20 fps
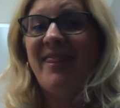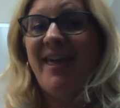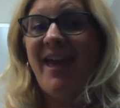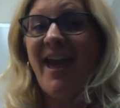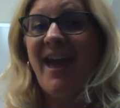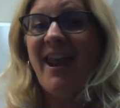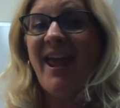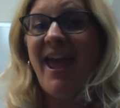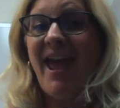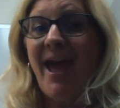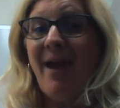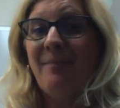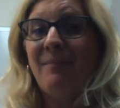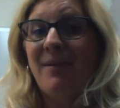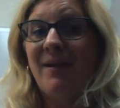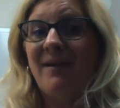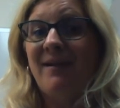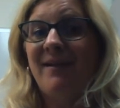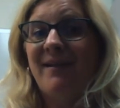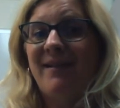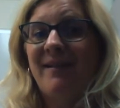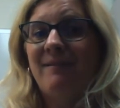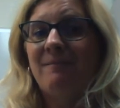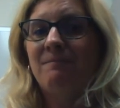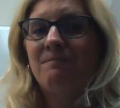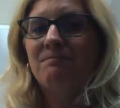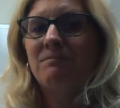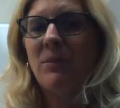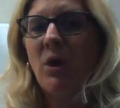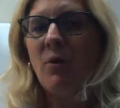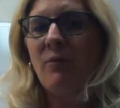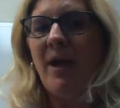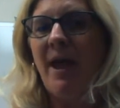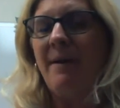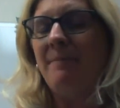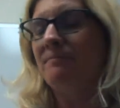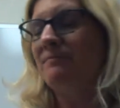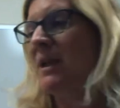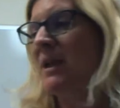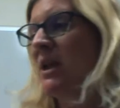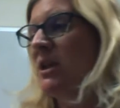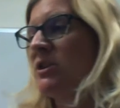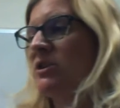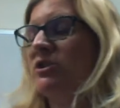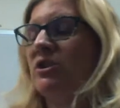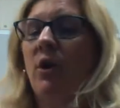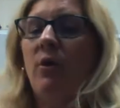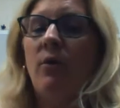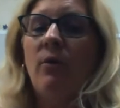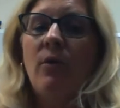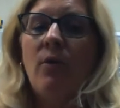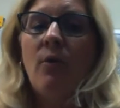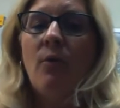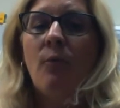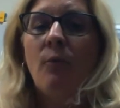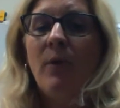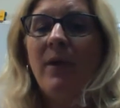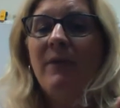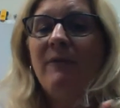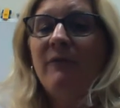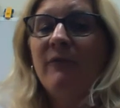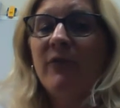that happened. Okay, so we